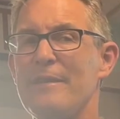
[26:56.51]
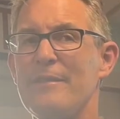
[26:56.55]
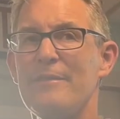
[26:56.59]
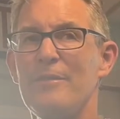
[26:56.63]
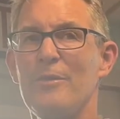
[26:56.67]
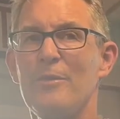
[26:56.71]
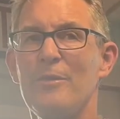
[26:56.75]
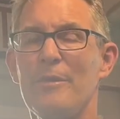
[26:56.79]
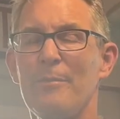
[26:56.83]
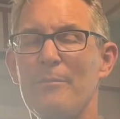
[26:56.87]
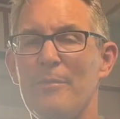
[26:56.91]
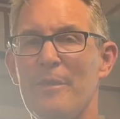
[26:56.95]

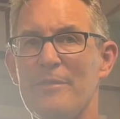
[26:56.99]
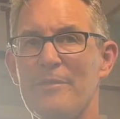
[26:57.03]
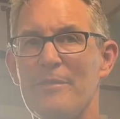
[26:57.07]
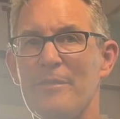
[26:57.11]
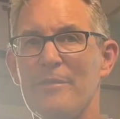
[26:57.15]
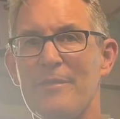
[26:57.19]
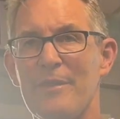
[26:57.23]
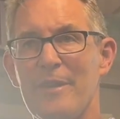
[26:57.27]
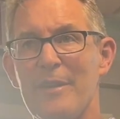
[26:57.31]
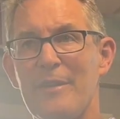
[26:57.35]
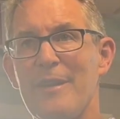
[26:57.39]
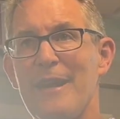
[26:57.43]
doing
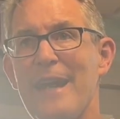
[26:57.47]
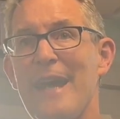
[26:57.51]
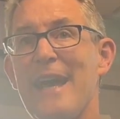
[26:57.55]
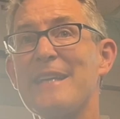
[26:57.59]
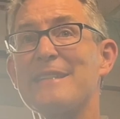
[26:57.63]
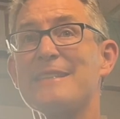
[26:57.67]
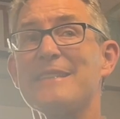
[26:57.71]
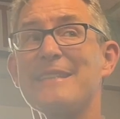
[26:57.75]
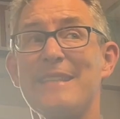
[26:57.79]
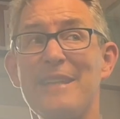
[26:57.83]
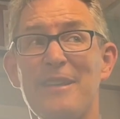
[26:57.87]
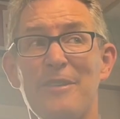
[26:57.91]
business
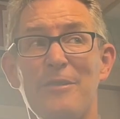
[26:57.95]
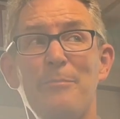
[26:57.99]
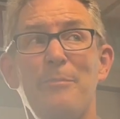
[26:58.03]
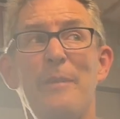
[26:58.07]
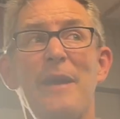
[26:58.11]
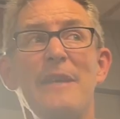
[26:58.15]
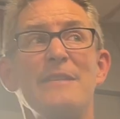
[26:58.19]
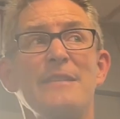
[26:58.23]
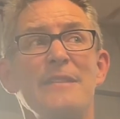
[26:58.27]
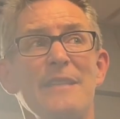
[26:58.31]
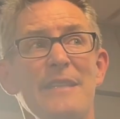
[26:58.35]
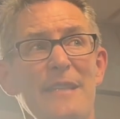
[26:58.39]
internationally,
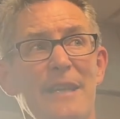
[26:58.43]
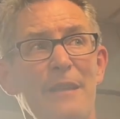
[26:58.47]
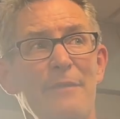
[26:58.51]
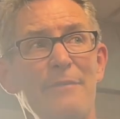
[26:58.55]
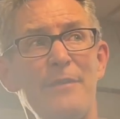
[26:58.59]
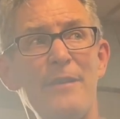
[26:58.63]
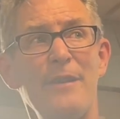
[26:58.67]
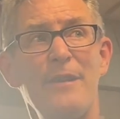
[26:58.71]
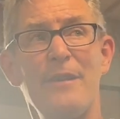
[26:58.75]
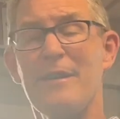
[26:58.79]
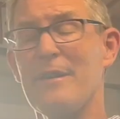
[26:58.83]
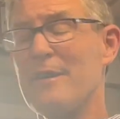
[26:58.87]
especially if
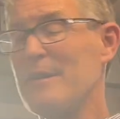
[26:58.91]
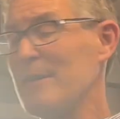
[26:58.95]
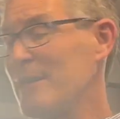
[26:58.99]
they're